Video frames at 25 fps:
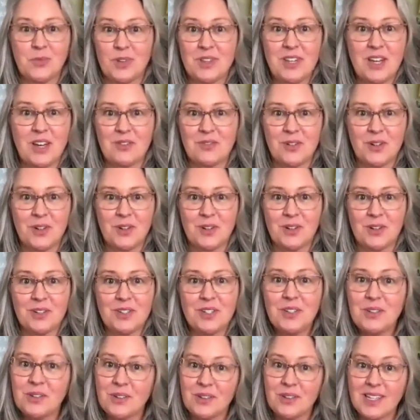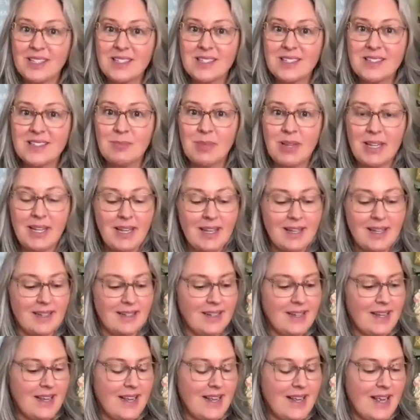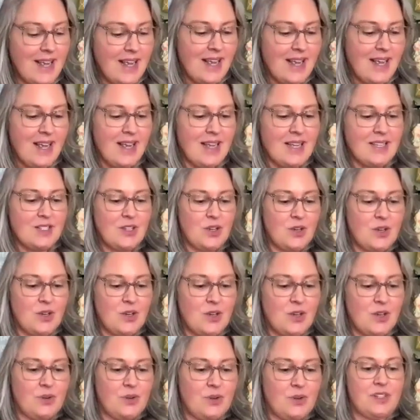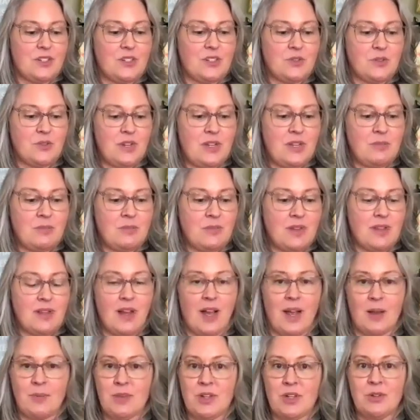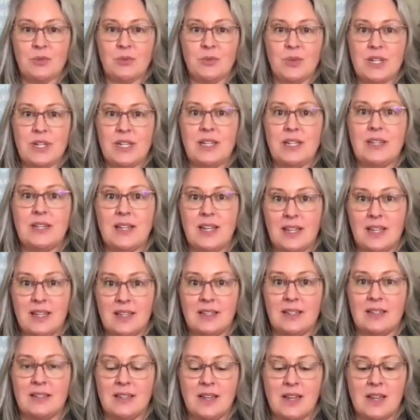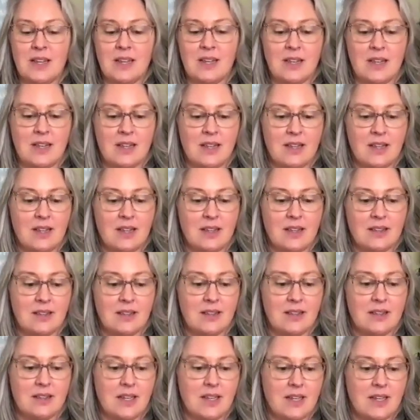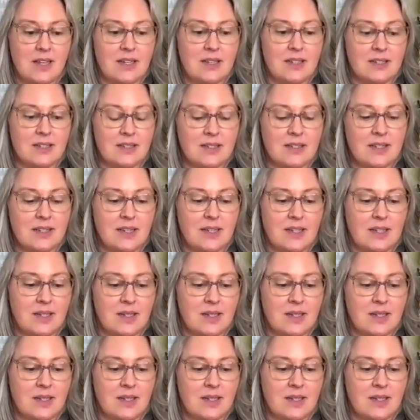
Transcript: without further ado, let's begin. So, the dream I'm going to read in the